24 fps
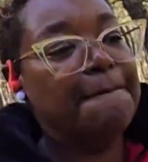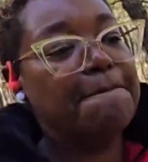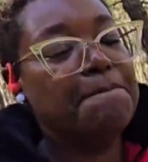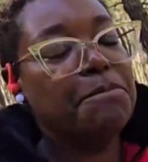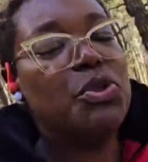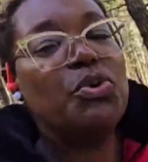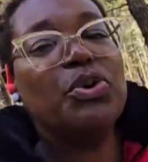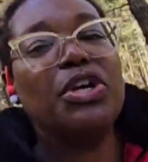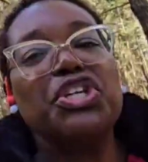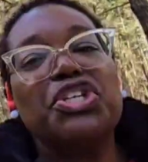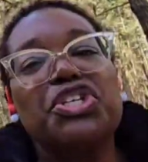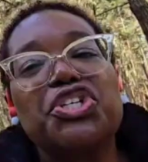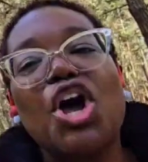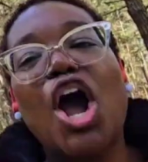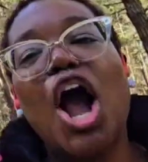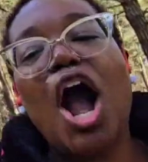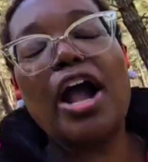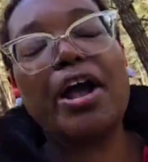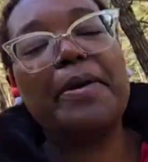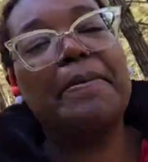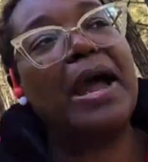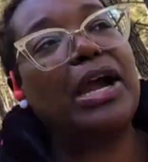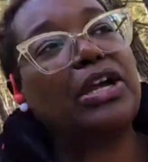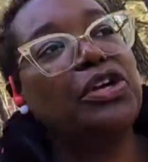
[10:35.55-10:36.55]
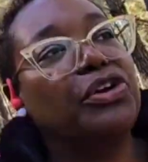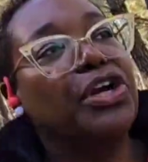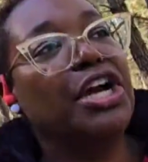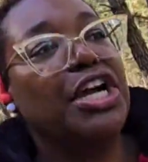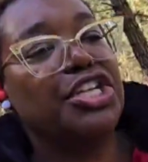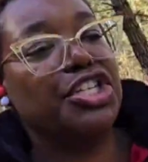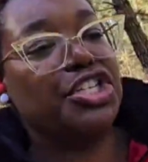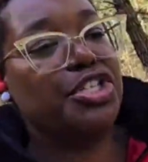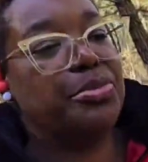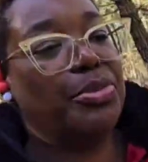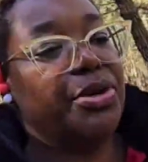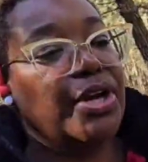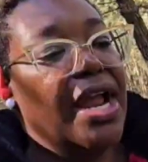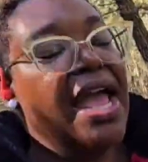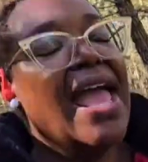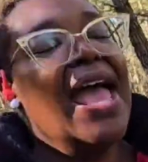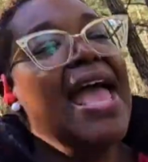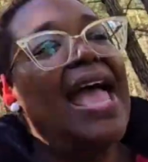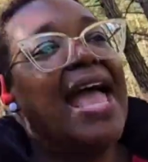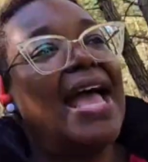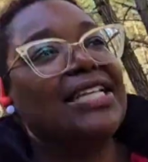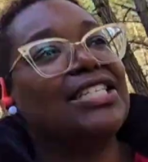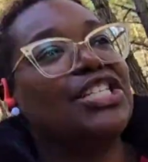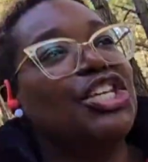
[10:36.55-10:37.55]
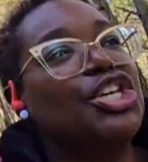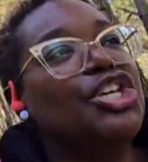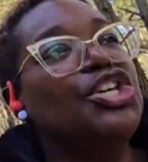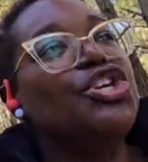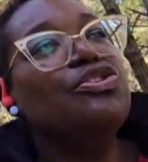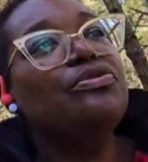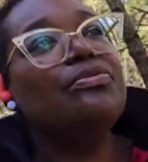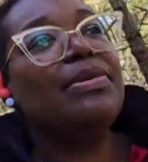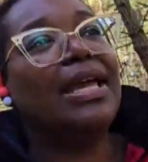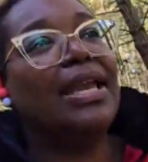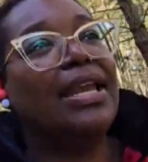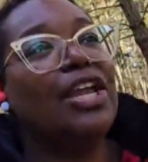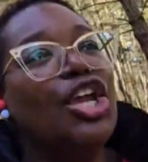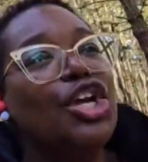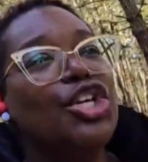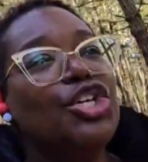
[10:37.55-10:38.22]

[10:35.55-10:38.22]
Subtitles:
You can talk about your customer as a human.